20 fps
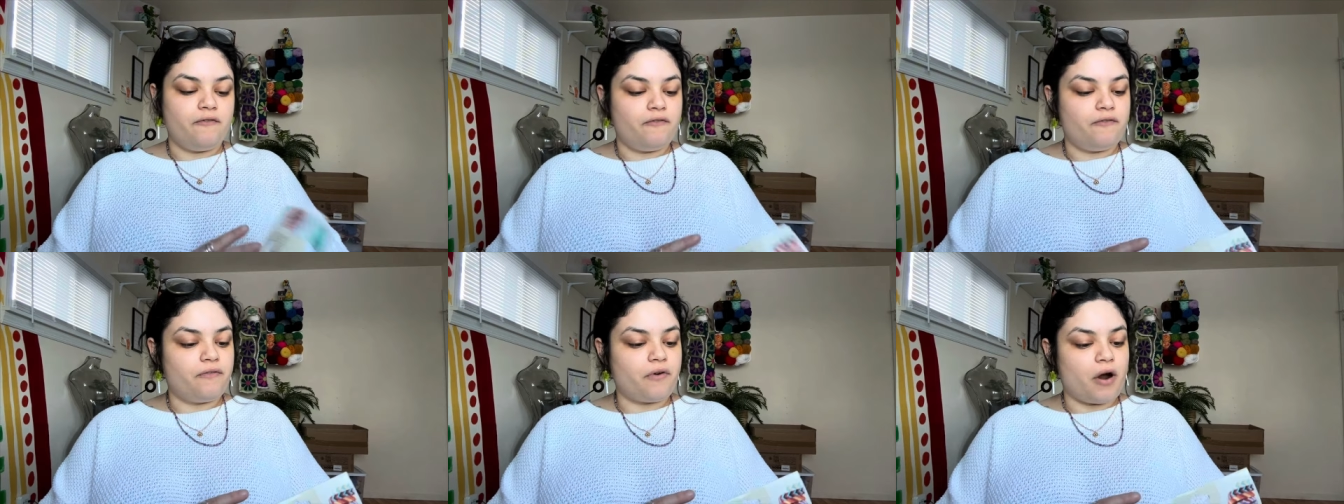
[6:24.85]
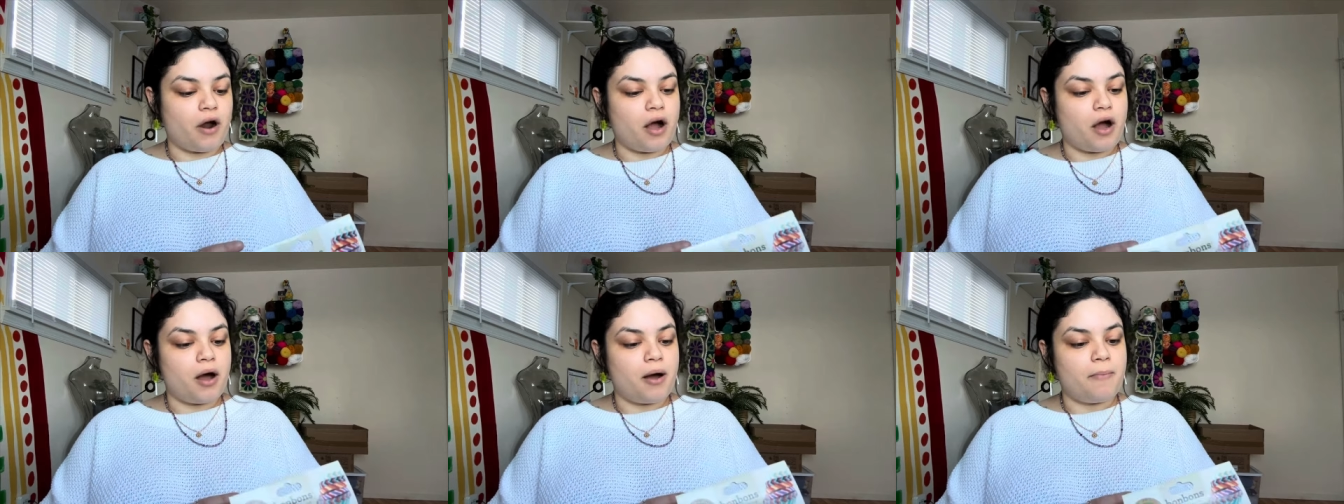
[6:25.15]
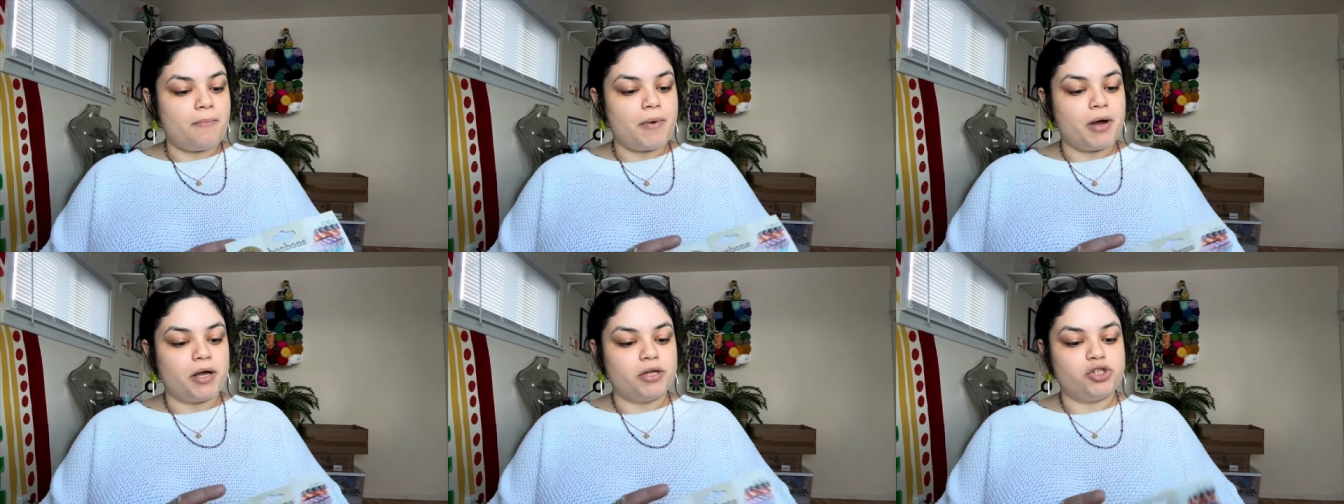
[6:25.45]

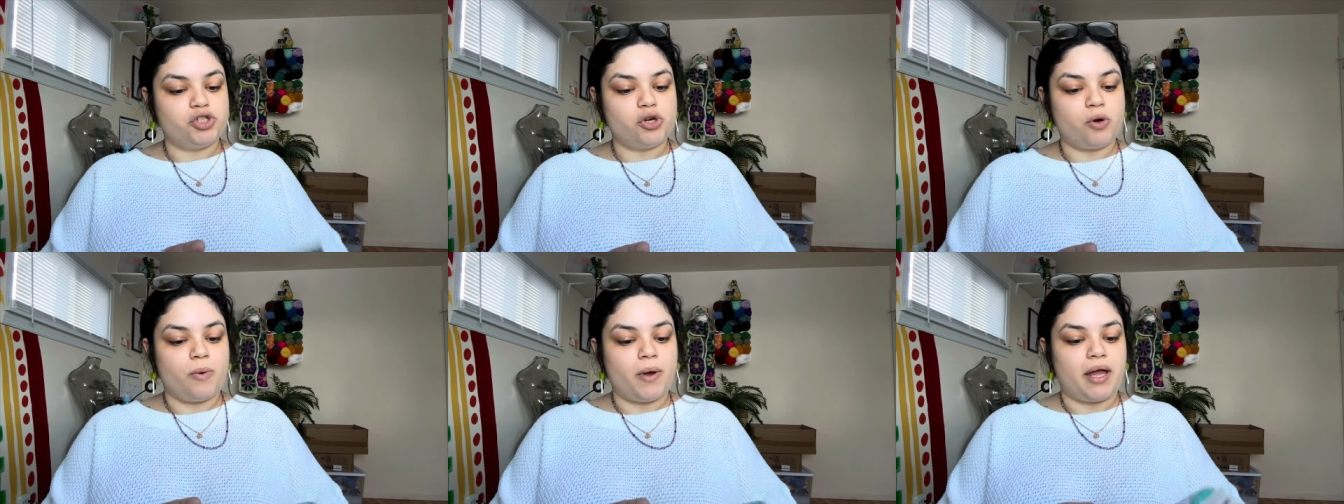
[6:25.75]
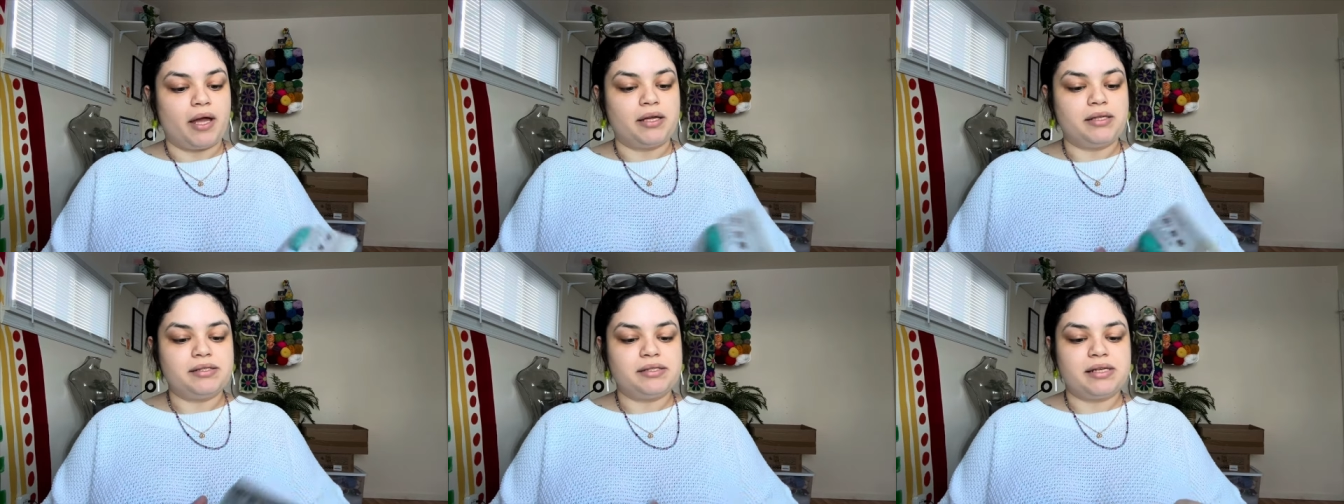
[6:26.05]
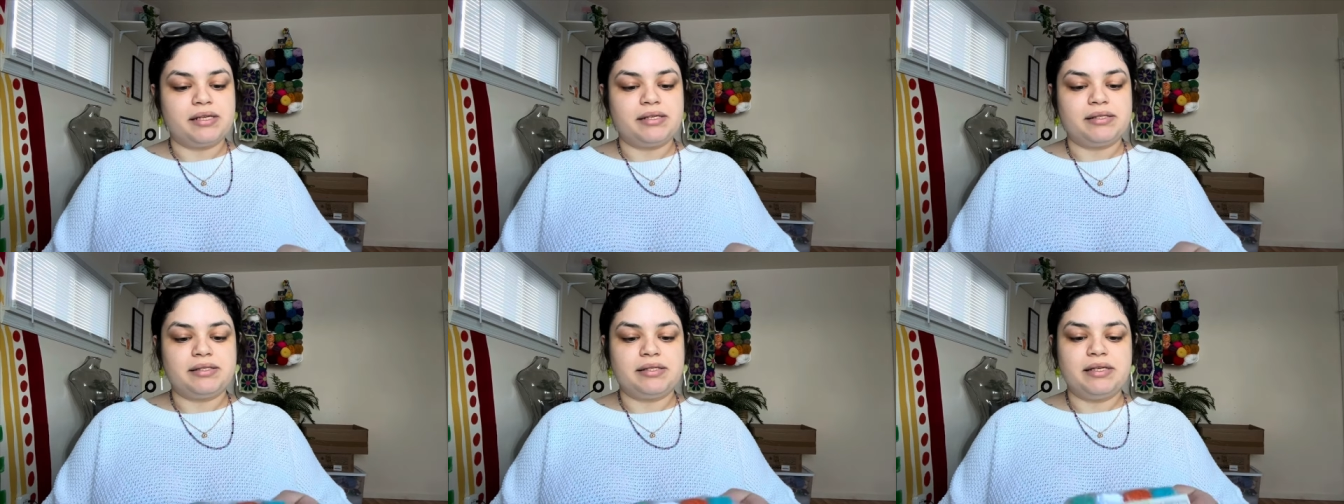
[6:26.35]
from Joann's
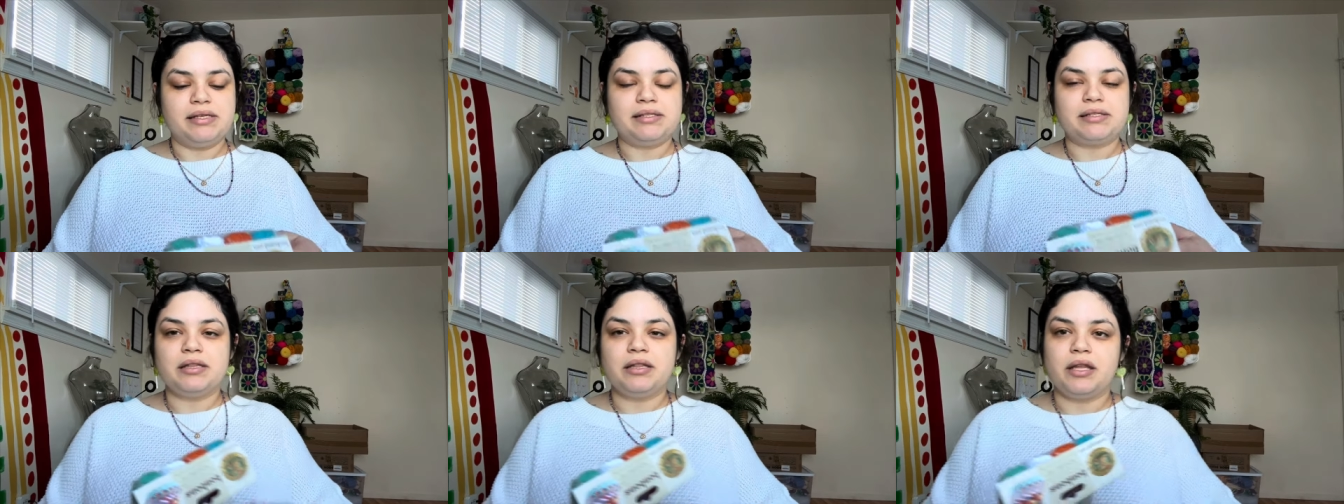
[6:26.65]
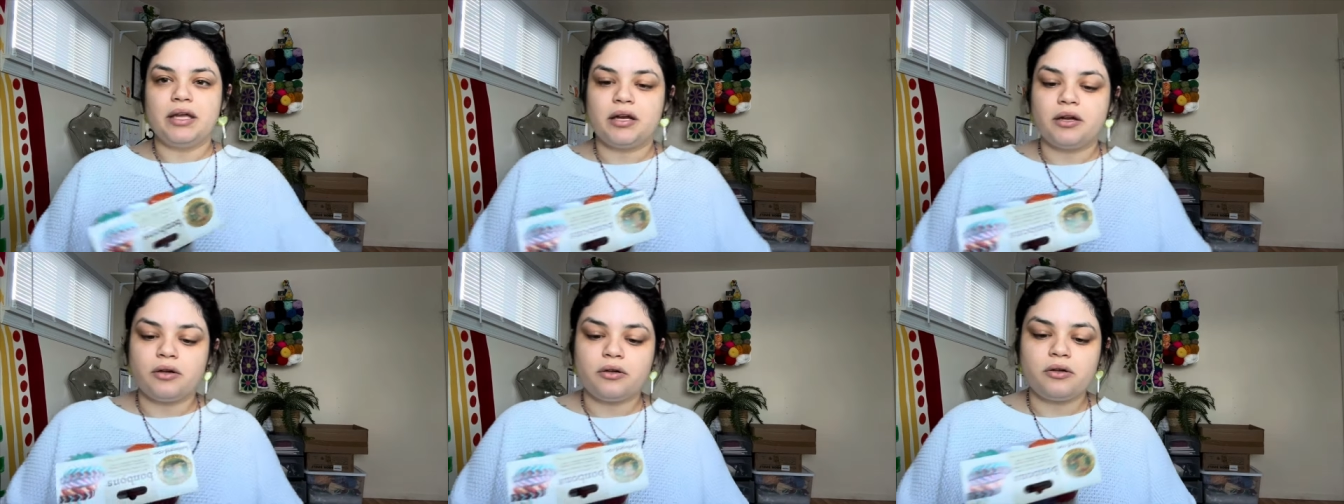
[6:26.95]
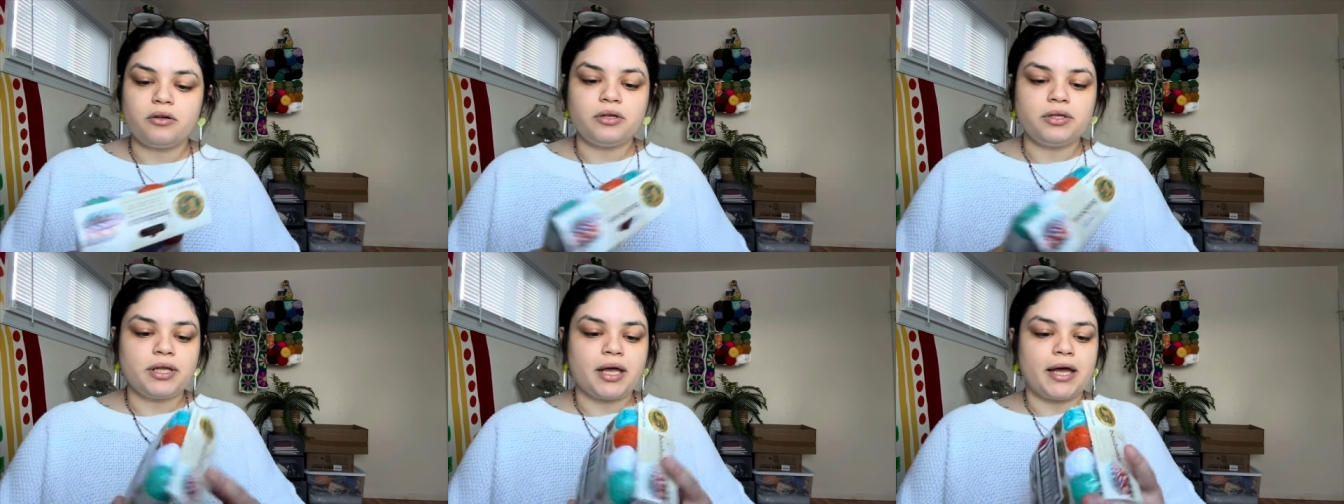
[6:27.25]
is these
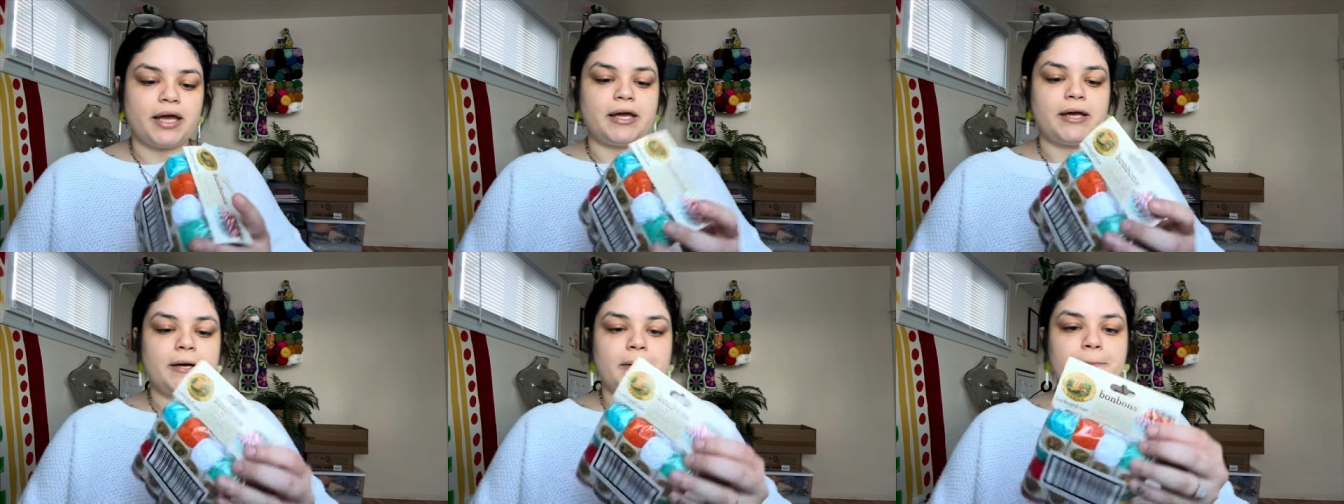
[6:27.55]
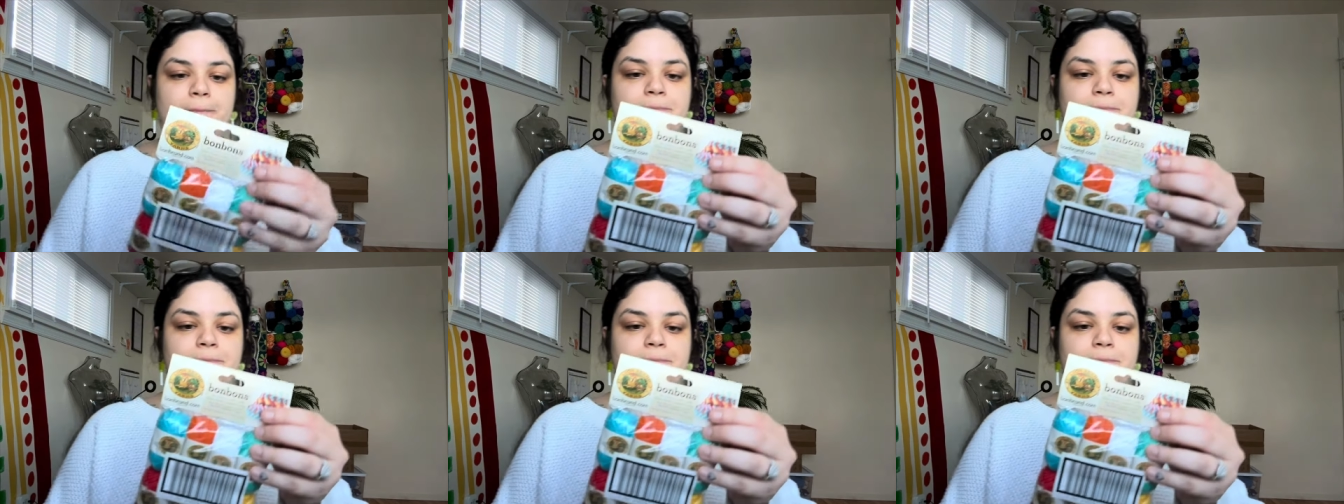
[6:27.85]
little like